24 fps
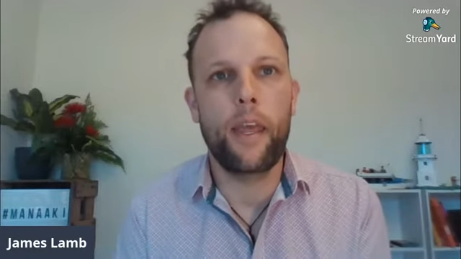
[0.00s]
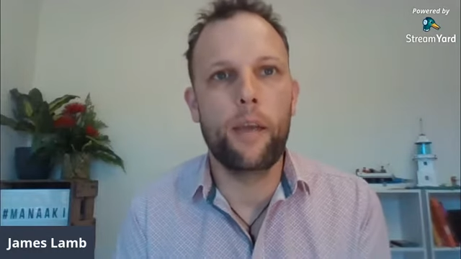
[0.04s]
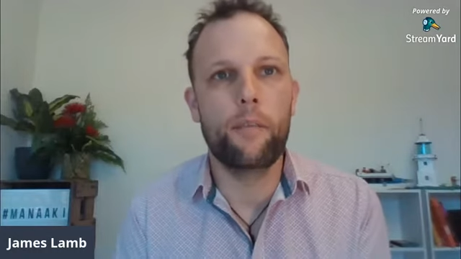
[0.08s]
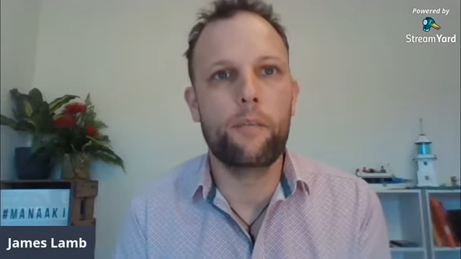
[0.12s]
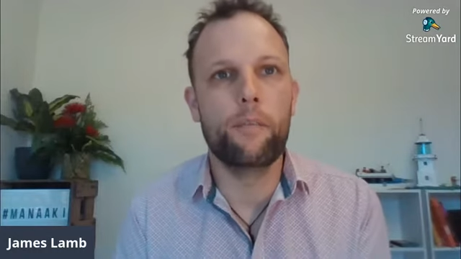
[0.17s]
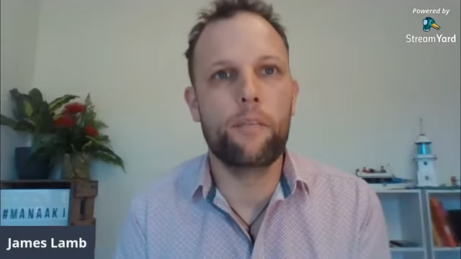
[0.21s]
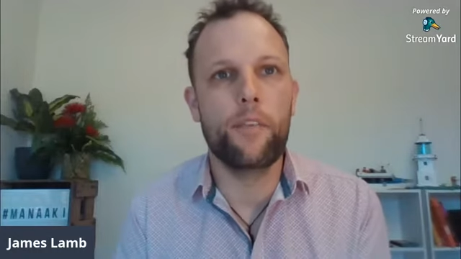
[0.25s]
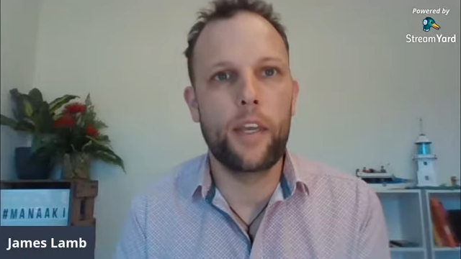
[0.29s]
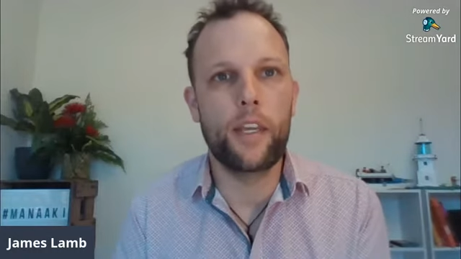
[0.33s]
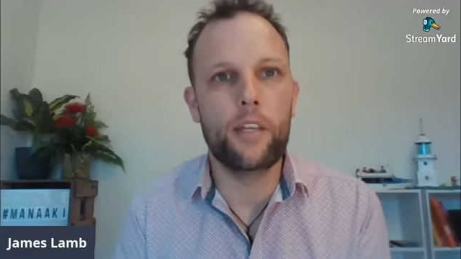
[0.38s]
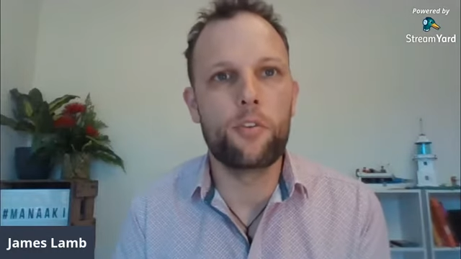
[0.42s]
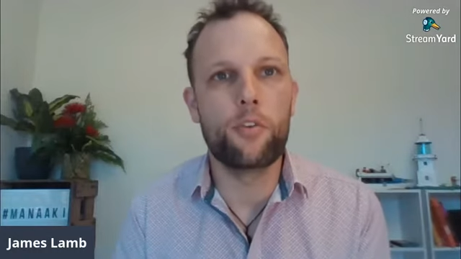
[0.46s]

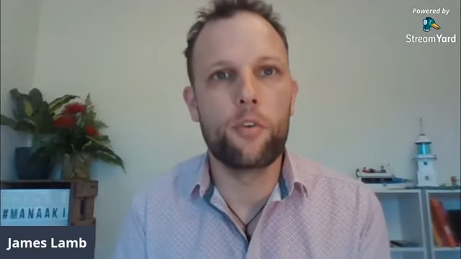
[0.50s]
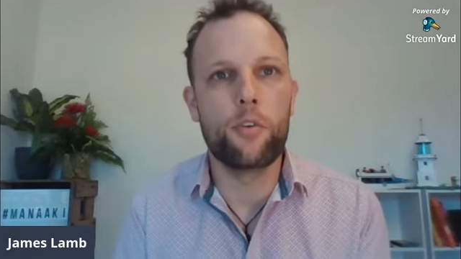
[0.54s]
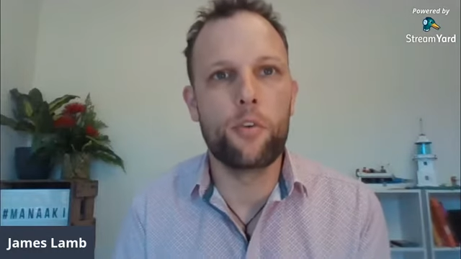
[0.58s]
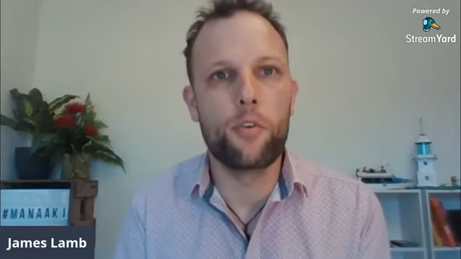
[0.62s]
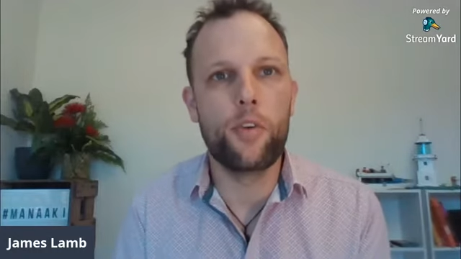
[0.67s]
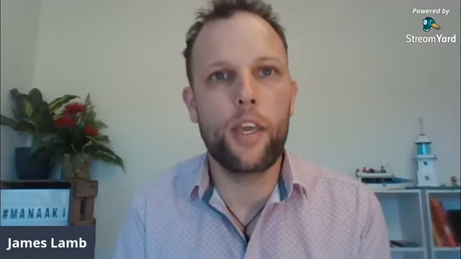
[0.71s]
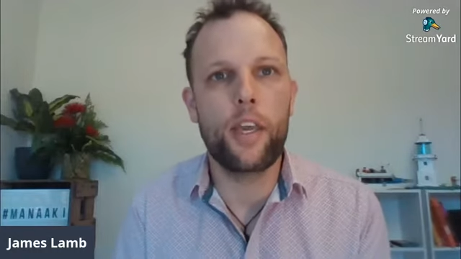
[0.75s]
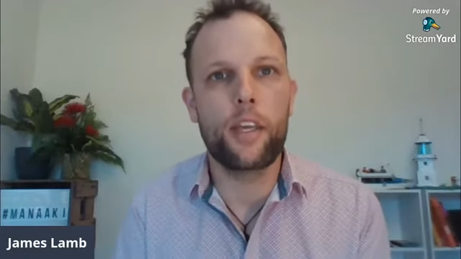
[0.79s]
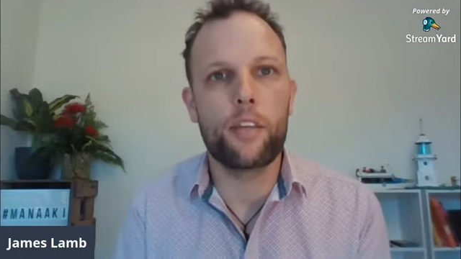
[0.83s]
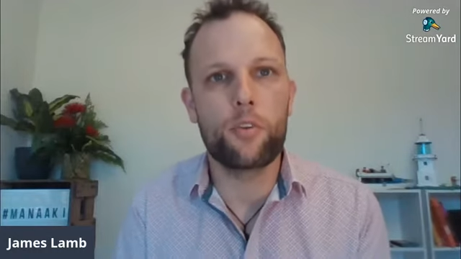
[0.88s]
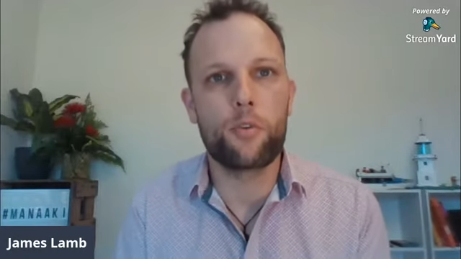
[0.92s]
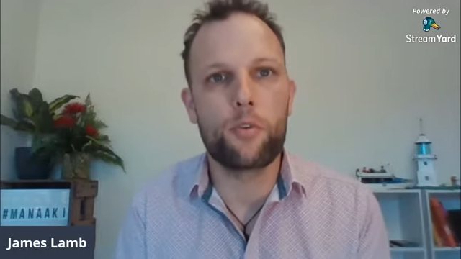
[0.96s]
and they do
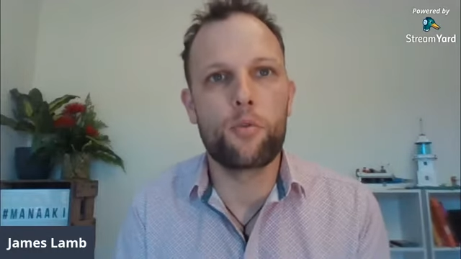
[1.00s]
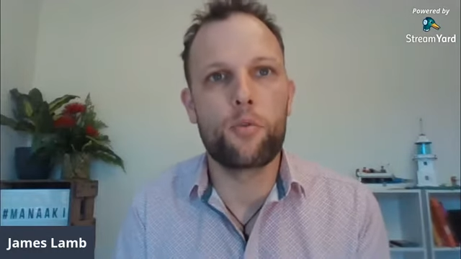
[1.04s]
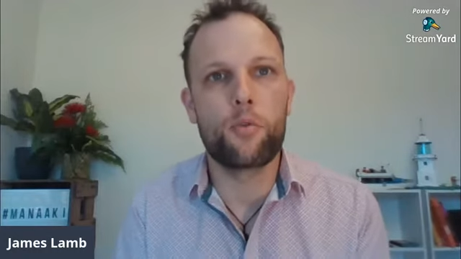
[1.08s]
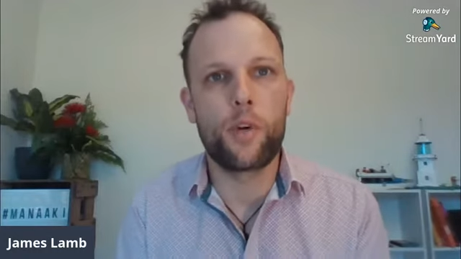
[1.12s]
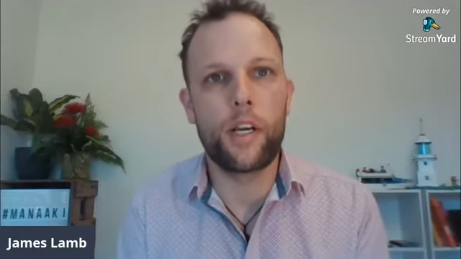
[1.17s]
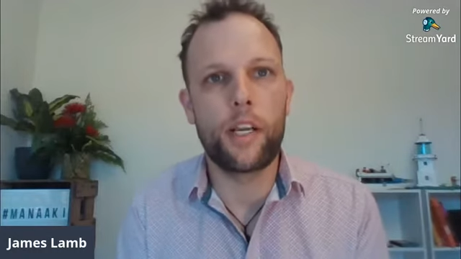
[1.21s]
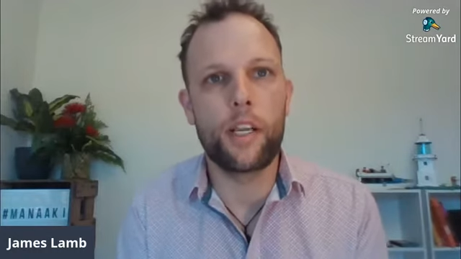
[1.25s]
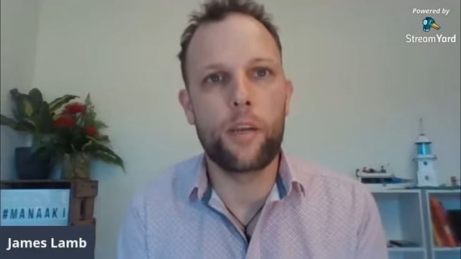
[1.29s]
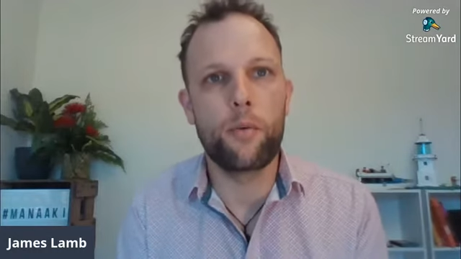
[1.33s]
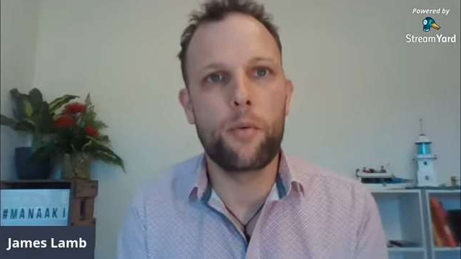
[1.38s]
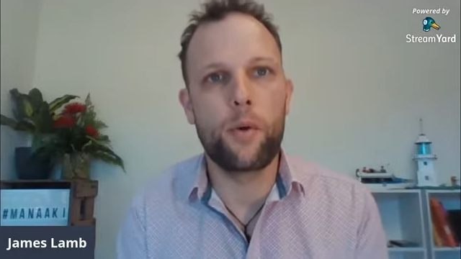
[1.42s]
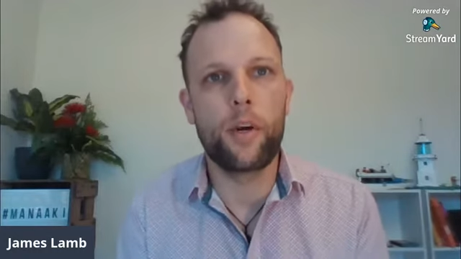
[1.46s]
that
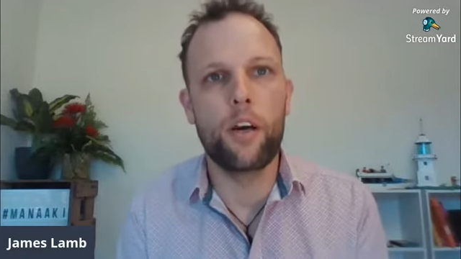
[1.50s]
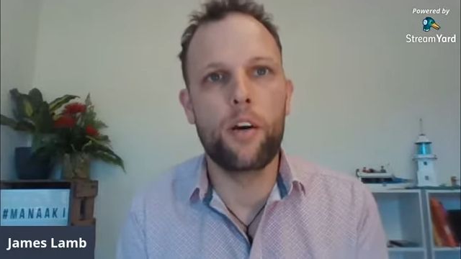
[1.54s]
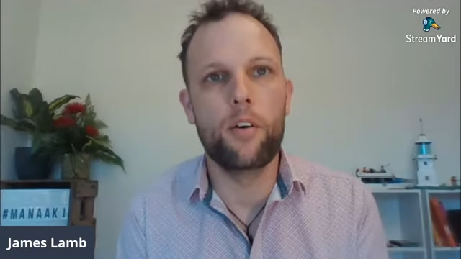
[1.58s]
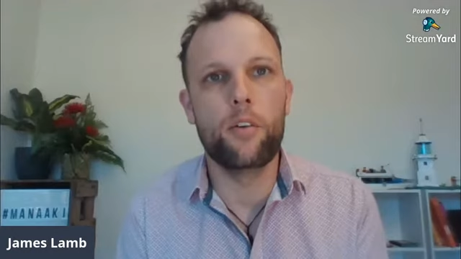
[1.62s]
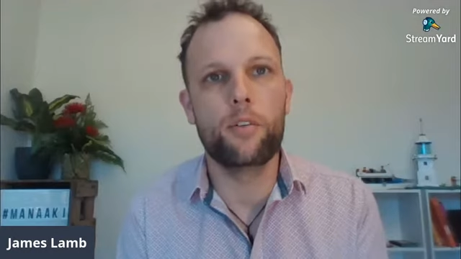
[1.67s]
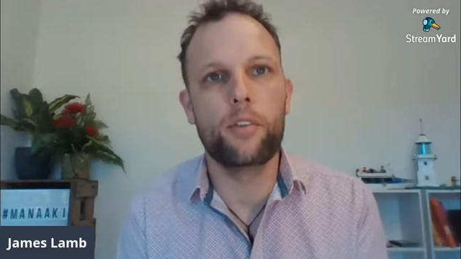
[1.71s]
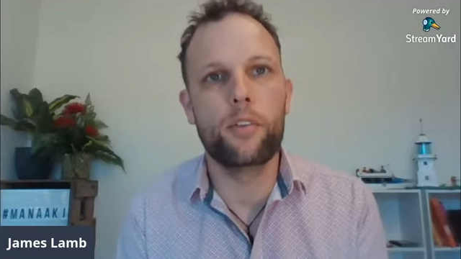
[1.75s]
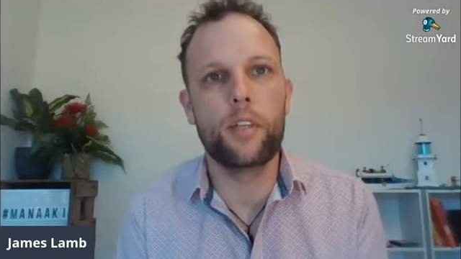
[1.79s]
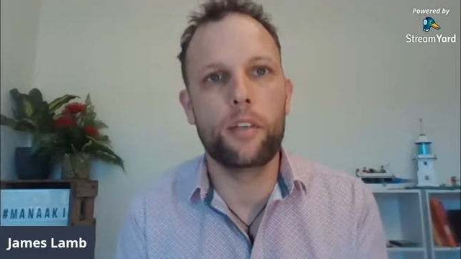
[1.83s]
really well.